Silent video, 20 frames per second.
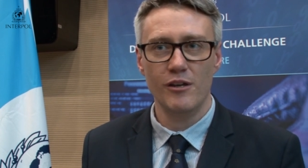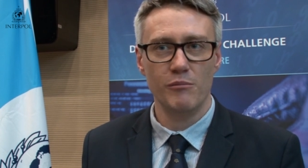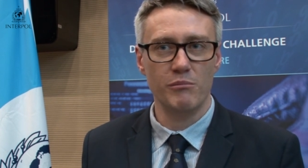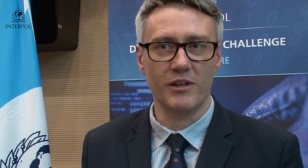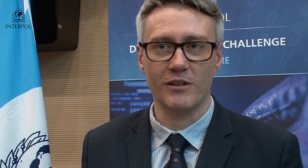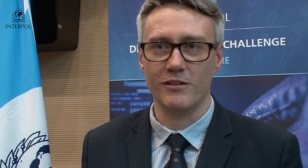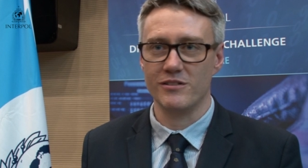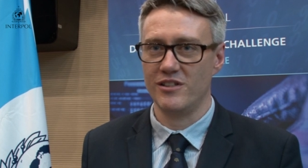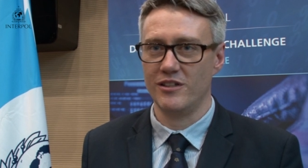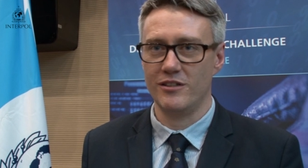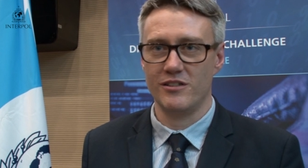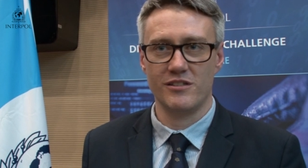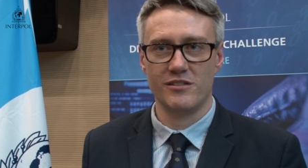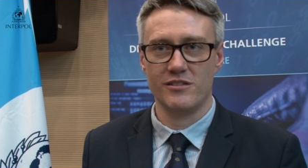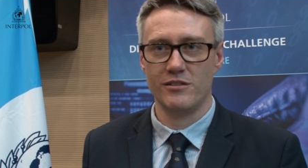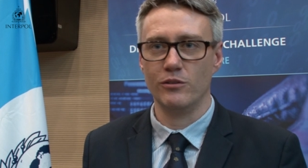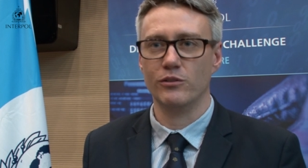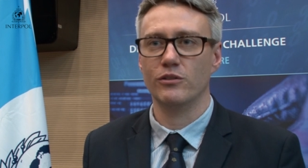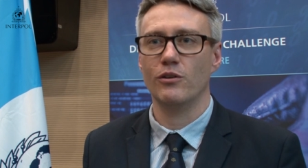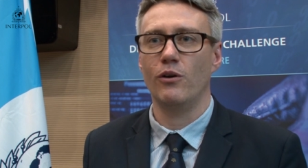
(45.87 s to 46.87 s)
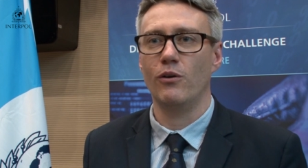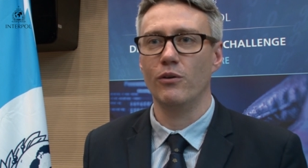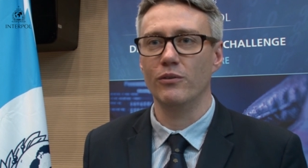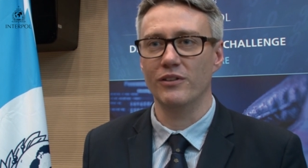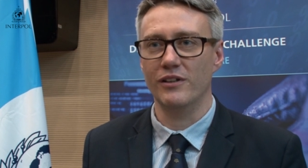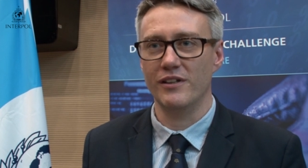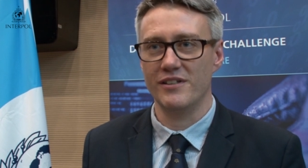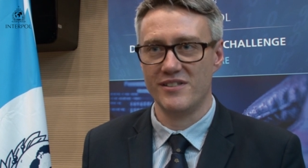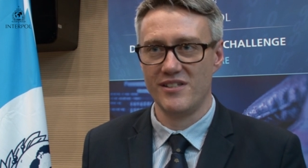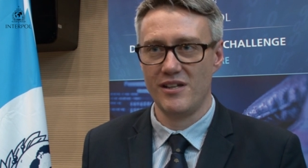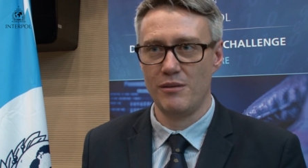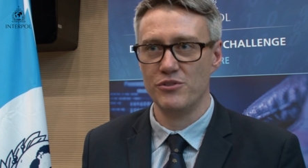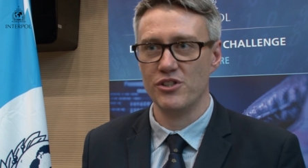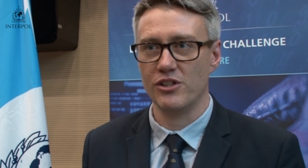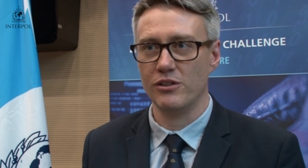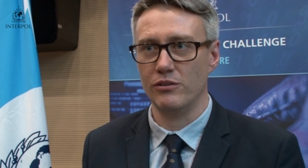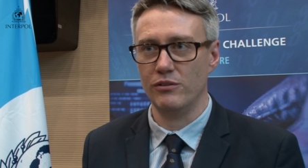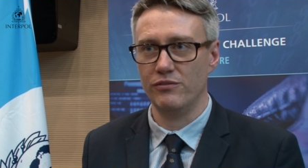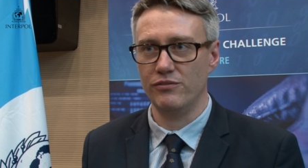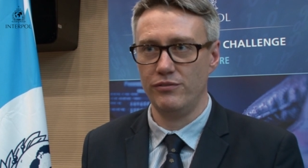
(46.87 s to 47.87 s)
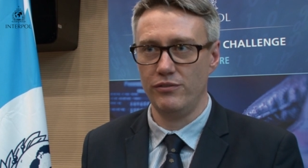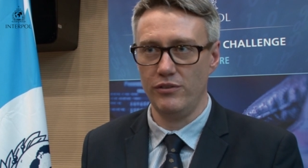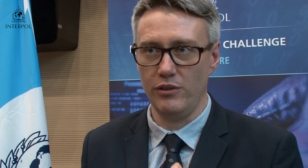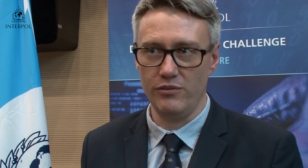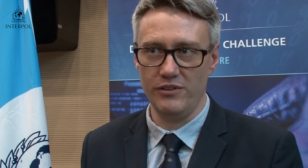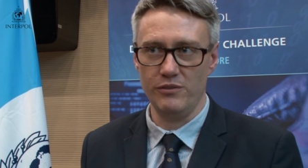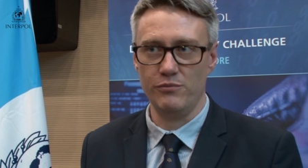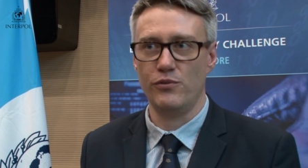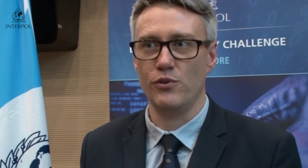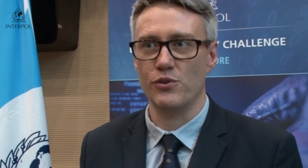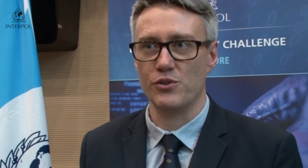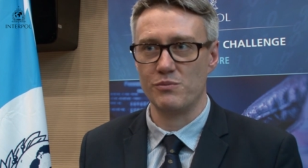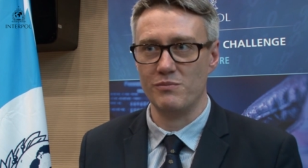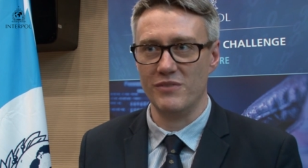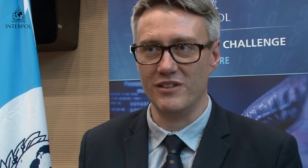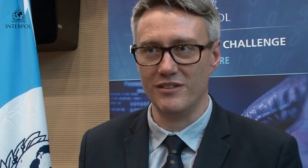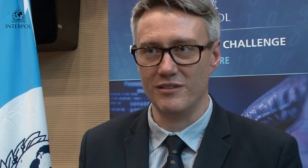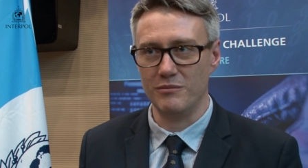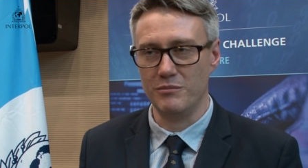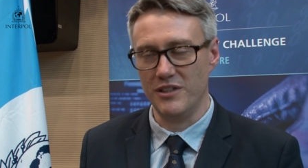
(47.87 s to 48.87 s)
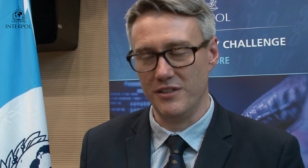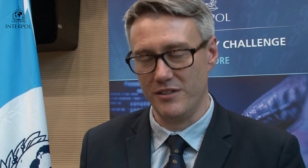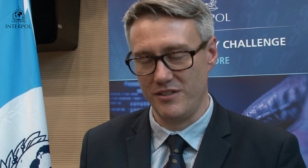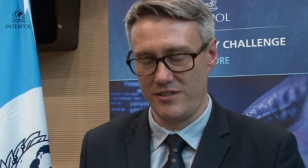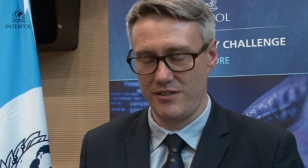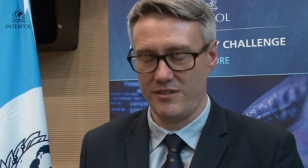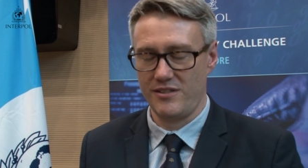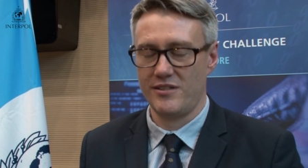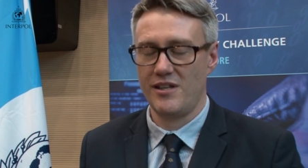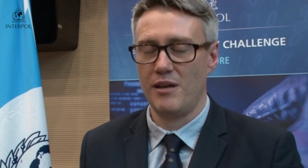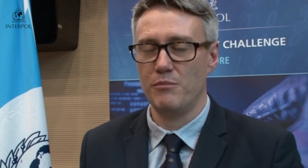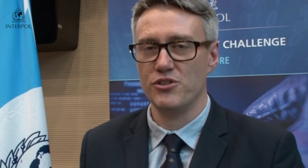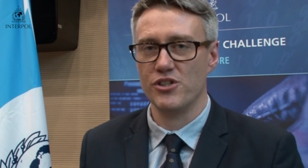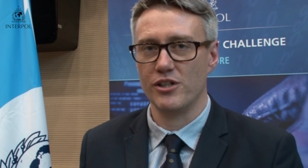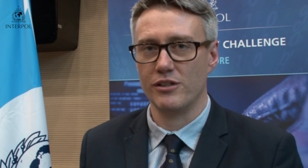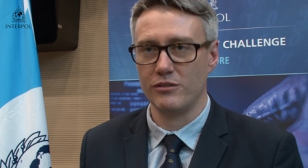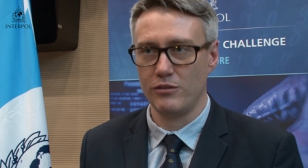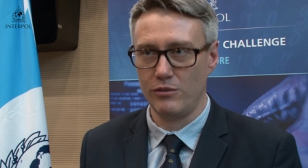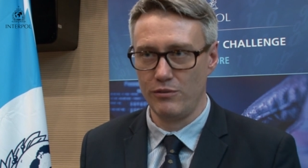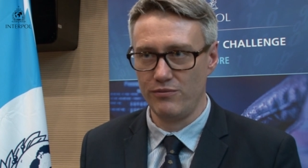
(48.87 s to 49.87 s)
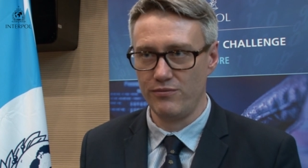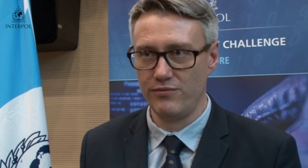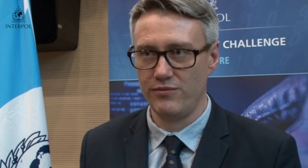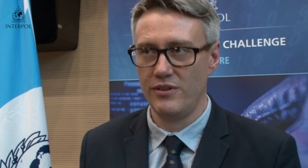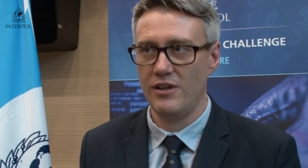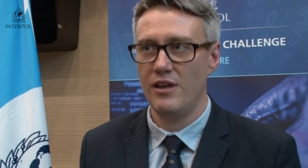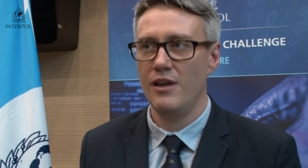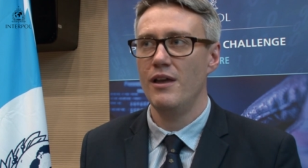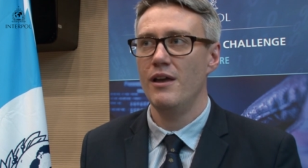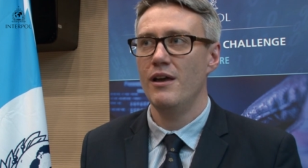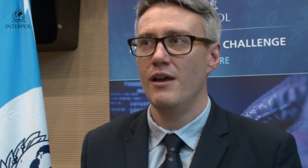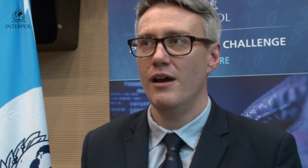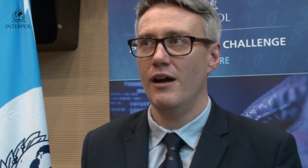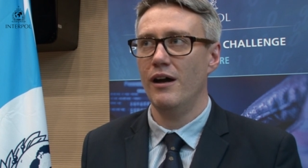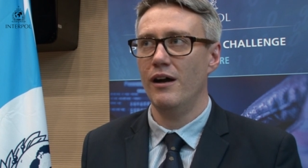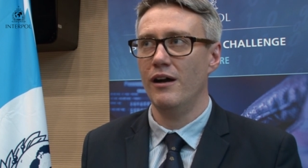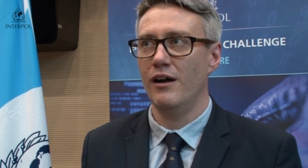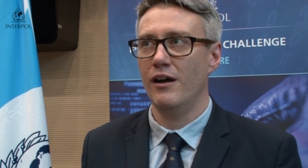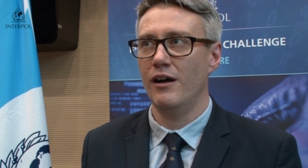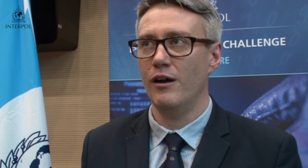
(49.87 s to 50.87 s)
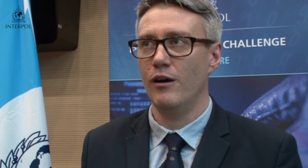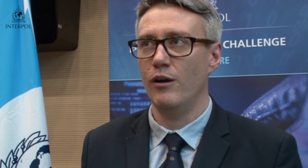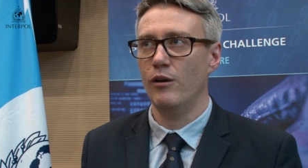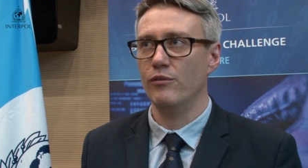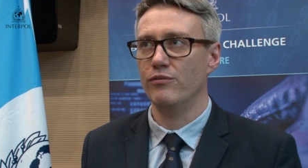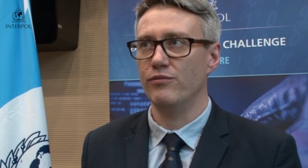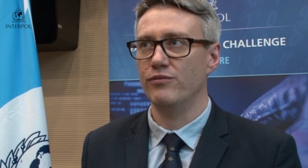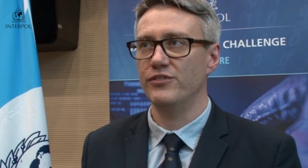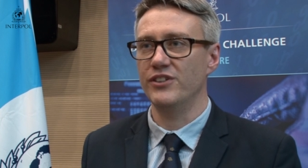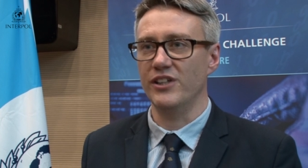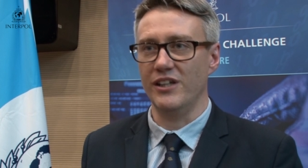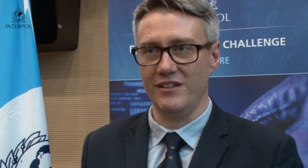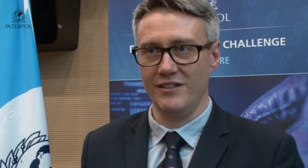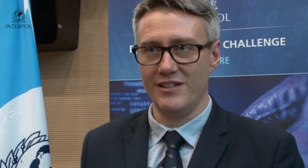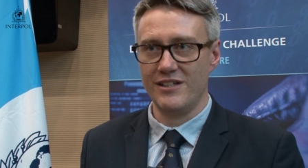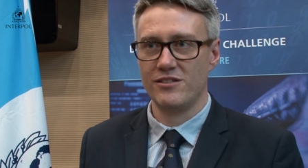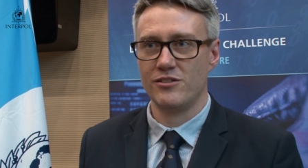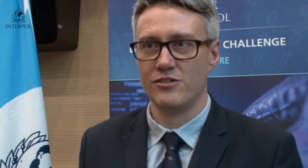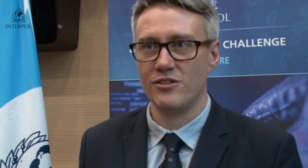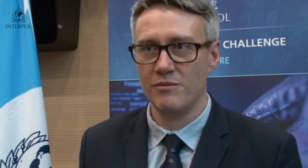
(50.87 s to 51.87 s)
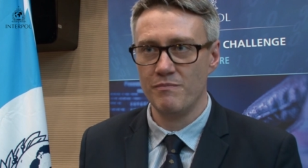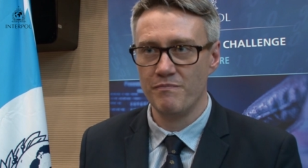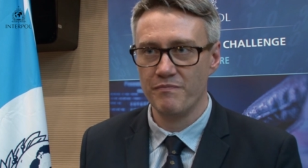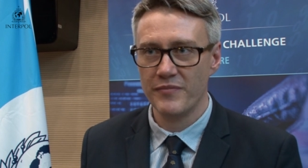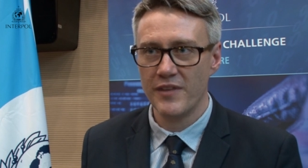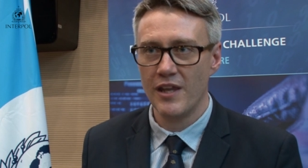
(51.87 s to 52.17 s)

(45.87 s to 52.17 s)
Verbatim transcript: Because it is not only a subject of law enforcement, but it's a subject of, uh, of the industry,